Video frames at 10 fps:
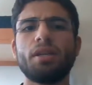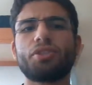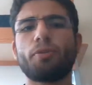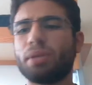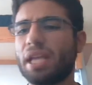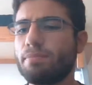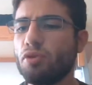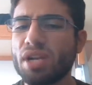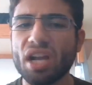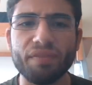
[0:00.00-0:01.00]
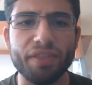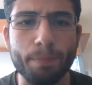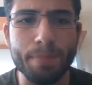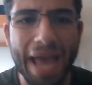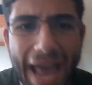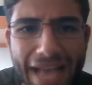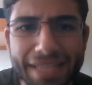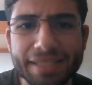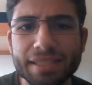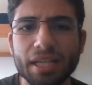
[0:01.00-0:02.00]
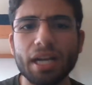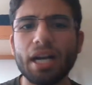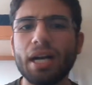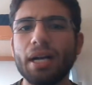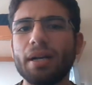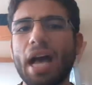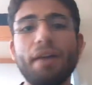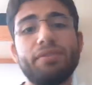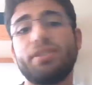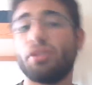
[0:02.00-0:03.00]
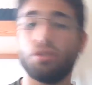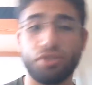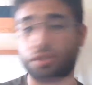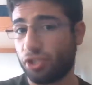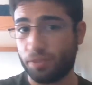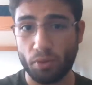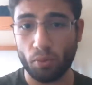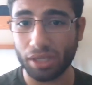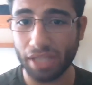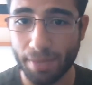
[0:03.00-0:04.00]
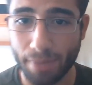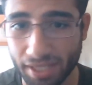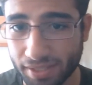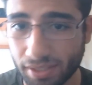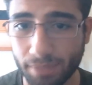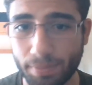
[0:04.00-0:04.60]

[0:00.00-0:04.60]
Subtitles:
So plate movement of the past, obviously there used to just be one landmass,